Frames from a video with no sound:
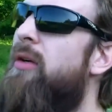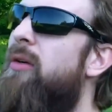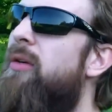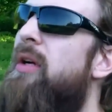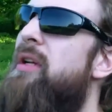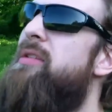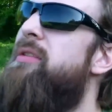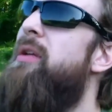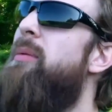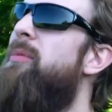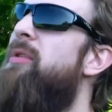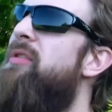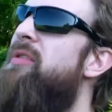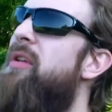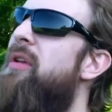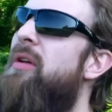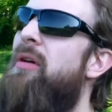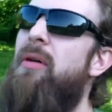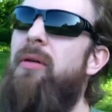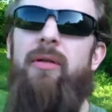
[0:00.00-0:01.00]
crest up
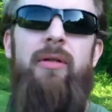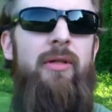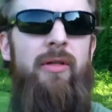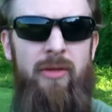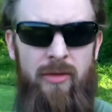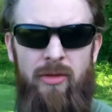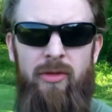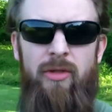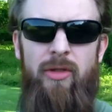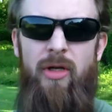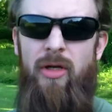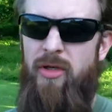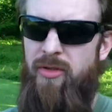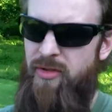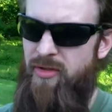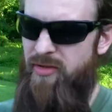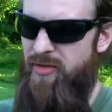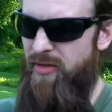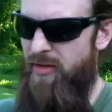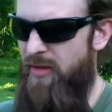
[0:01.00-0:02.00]
this hill
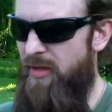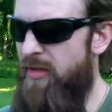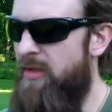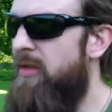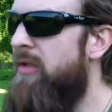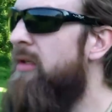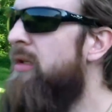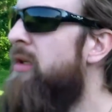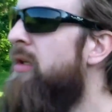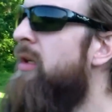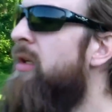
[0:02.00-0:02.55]
cautiously